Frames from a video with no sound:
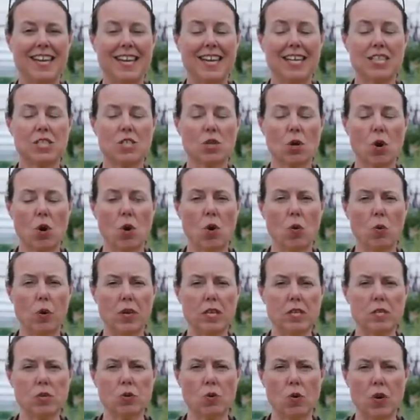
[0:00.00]
it's
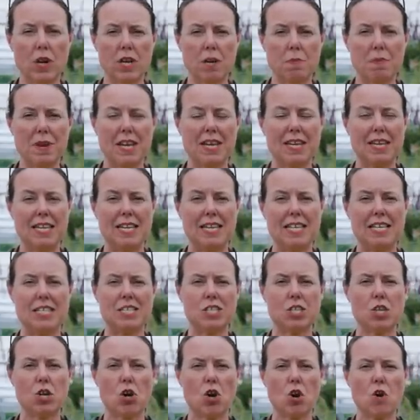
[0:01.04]
always going to be
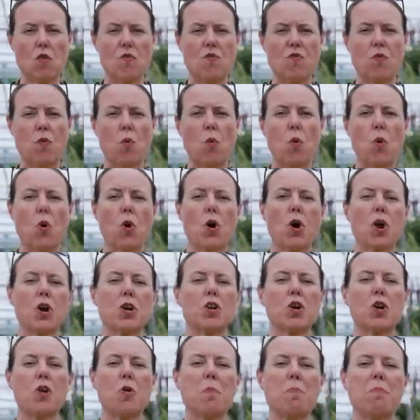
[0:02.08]
easier for
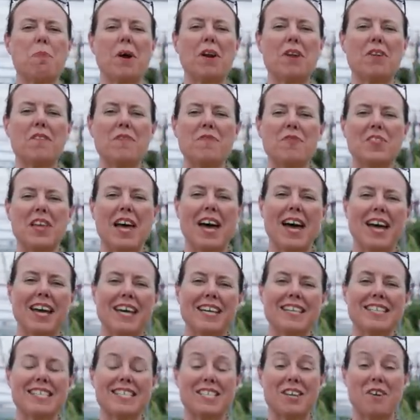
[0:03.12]
your
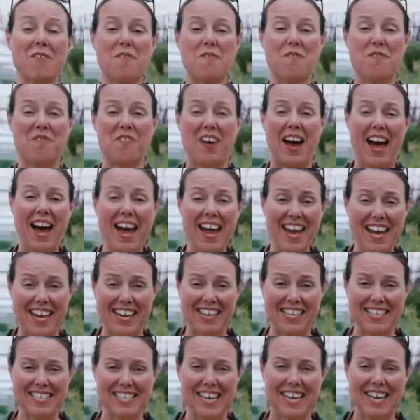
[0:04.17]
butterflies to
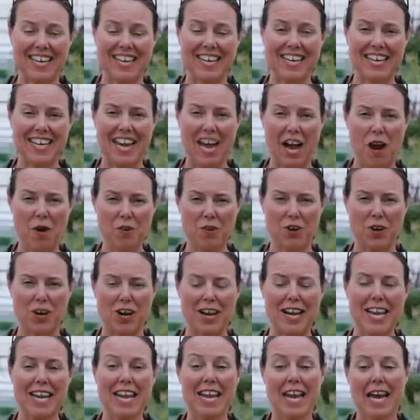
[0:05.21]
find and
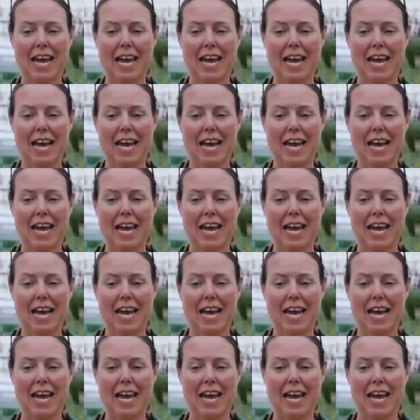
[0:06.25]
encounter.